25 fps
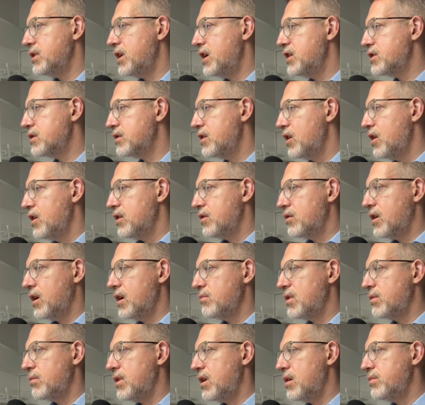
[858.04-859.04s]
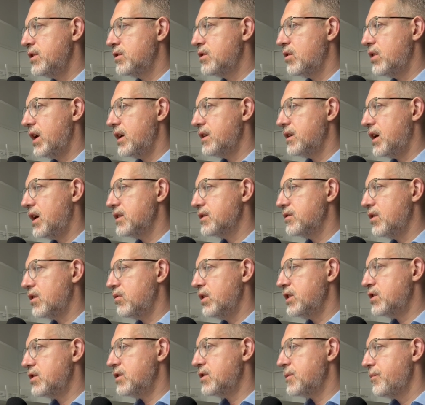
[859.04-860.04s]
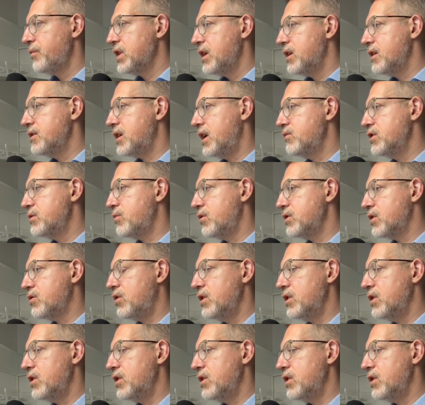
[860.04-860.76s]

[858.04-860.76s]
So looking back at the whole seminar, what's the big